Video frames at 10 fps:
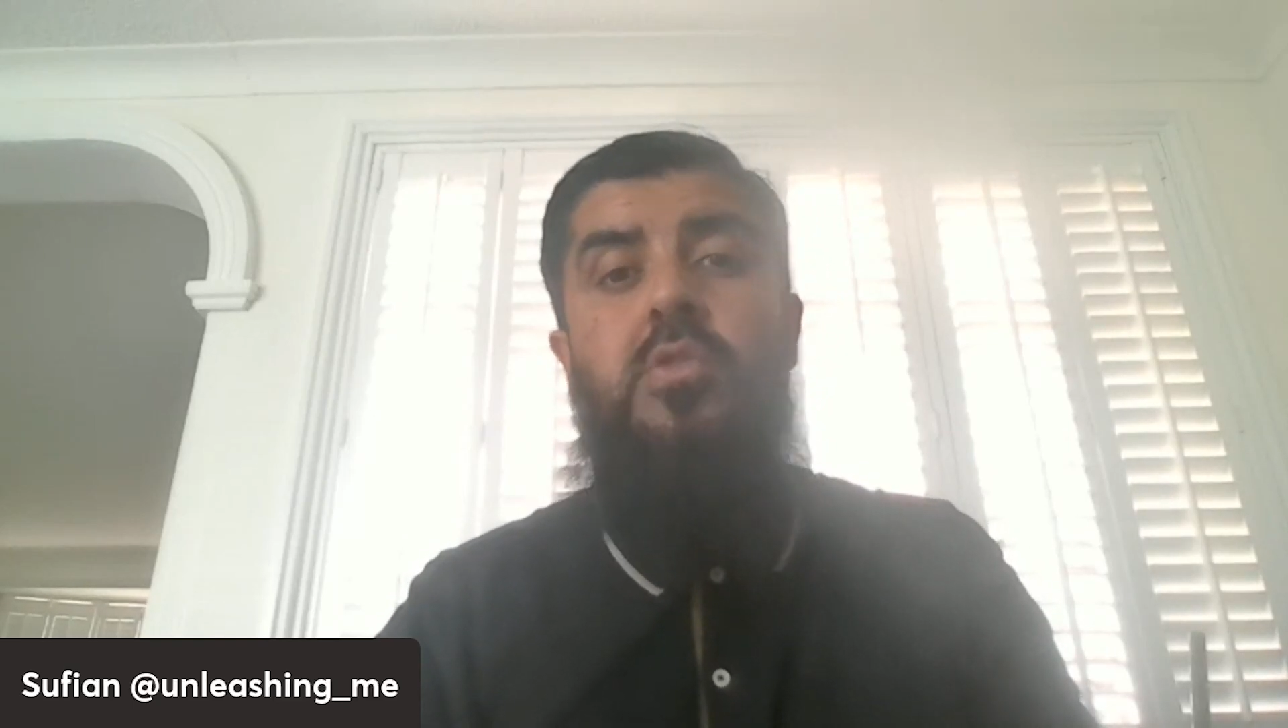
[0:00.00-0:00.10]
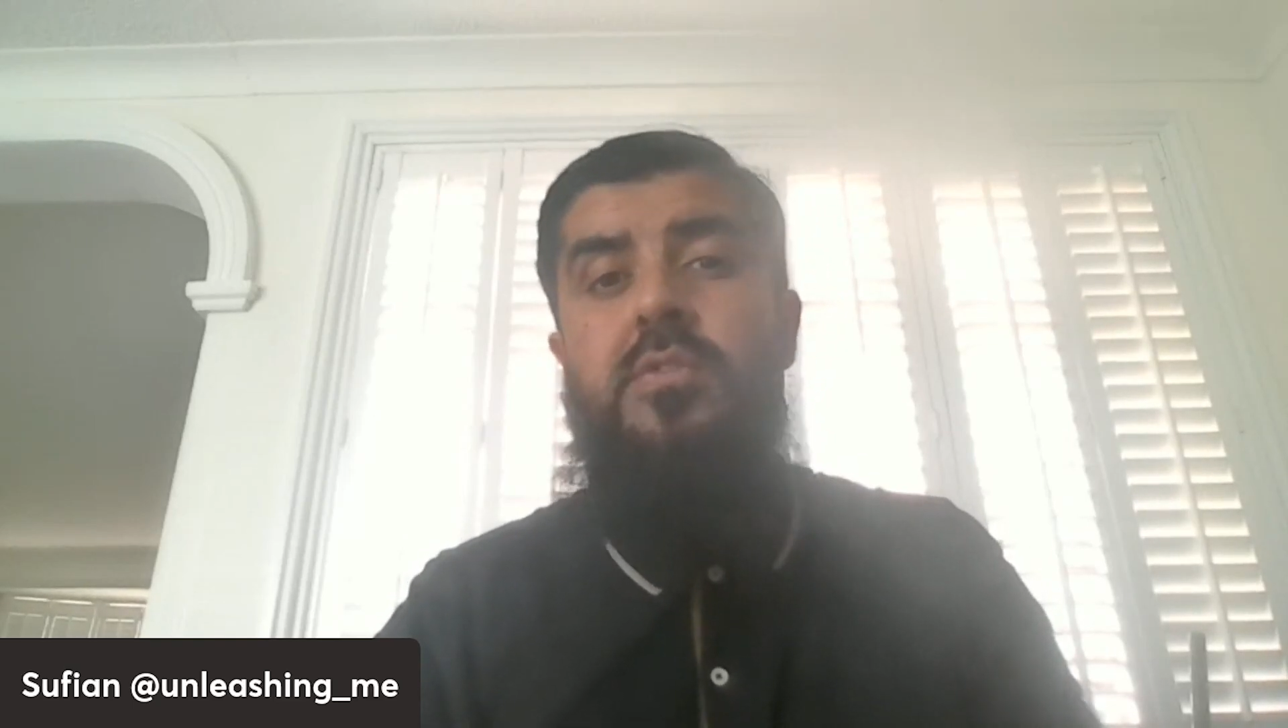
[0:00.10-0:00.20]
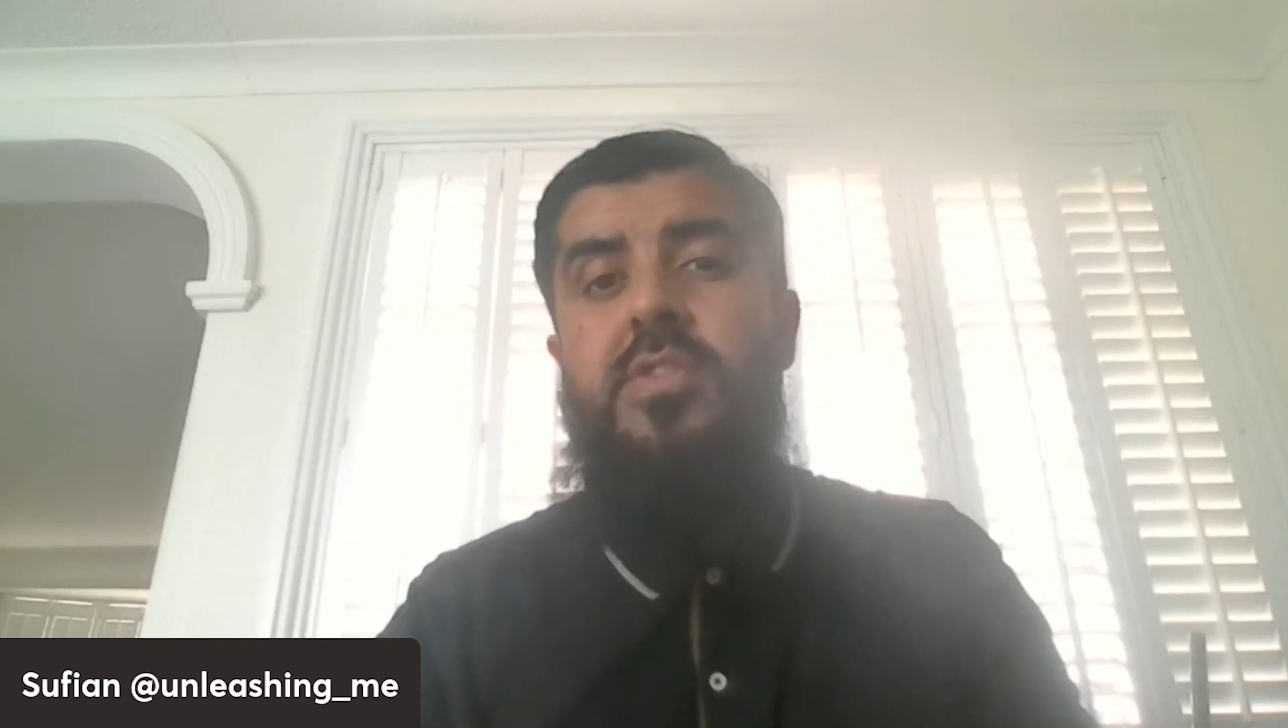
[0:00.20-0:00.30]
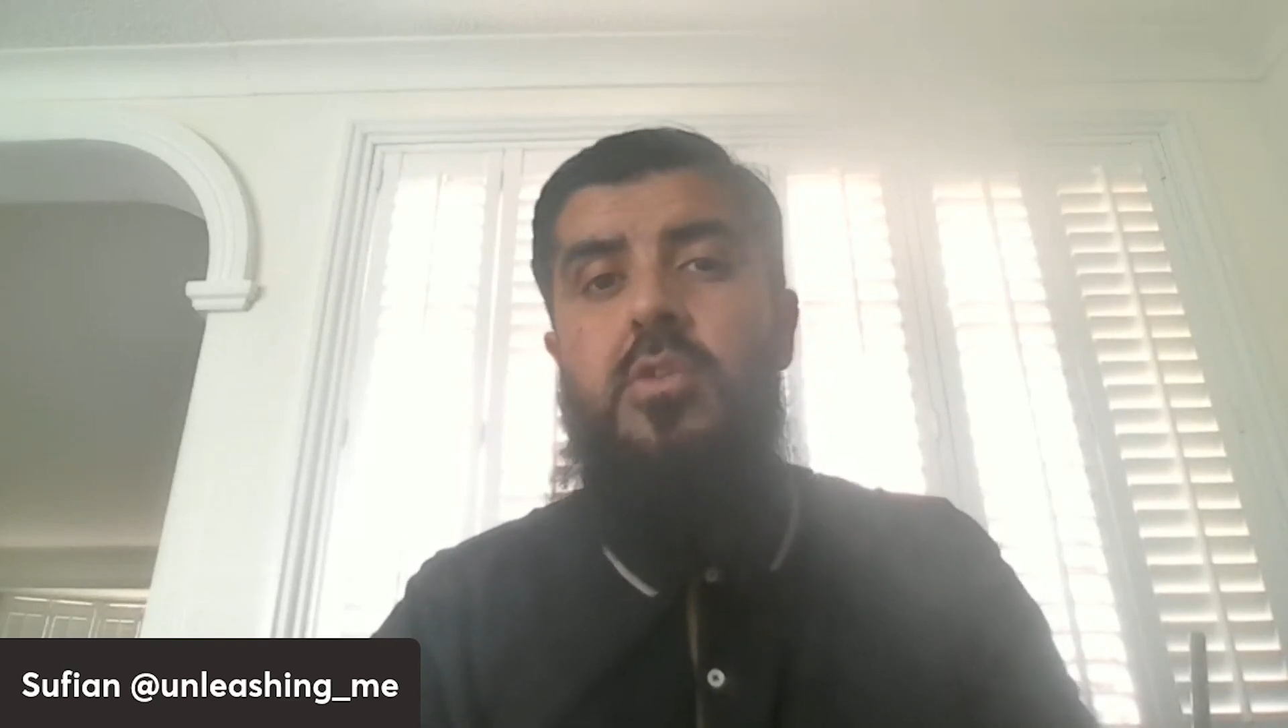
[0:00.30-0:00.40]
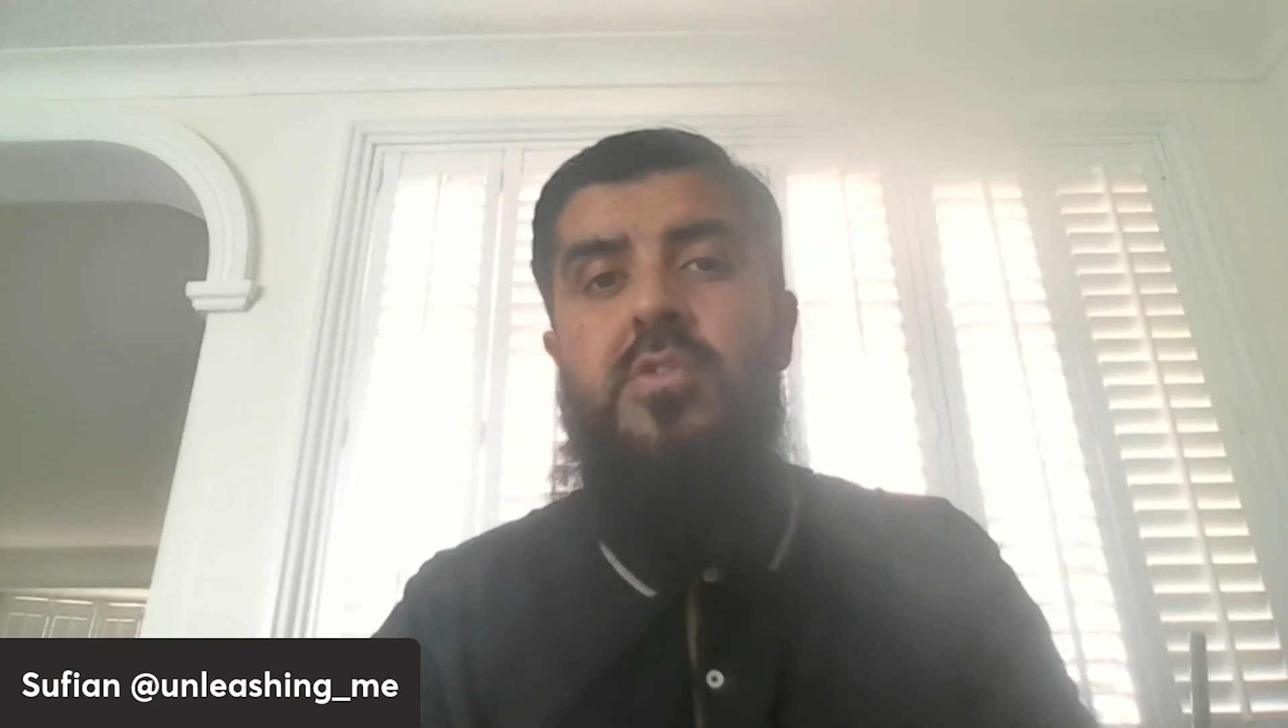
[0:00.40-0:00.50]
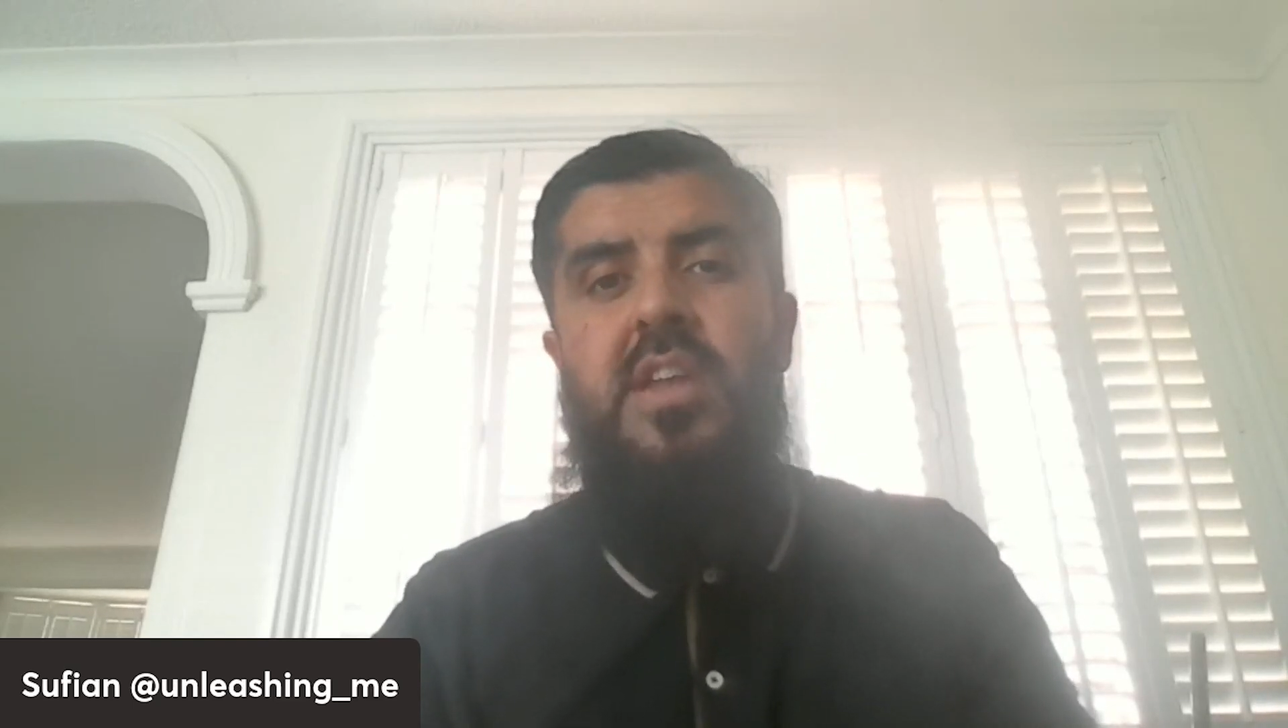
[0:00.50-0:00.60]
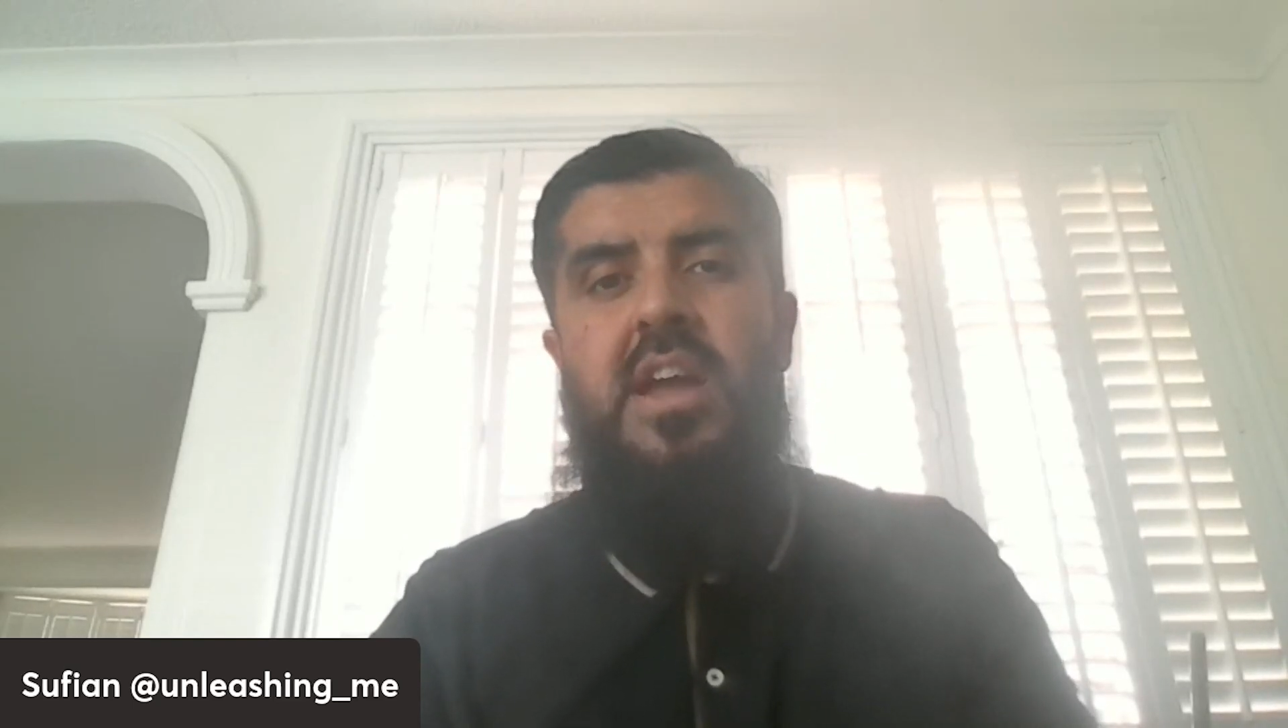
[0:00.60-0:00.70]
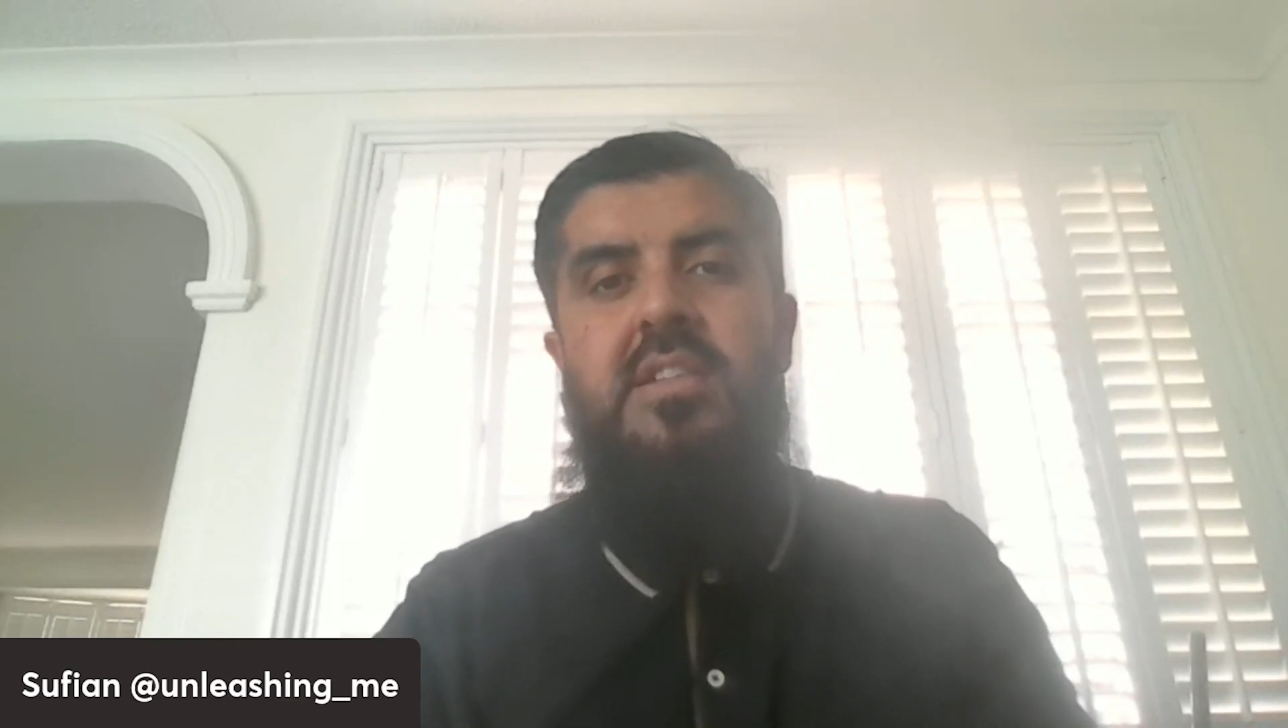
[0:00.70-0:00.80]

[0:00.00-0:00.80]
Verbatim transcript: all of those that are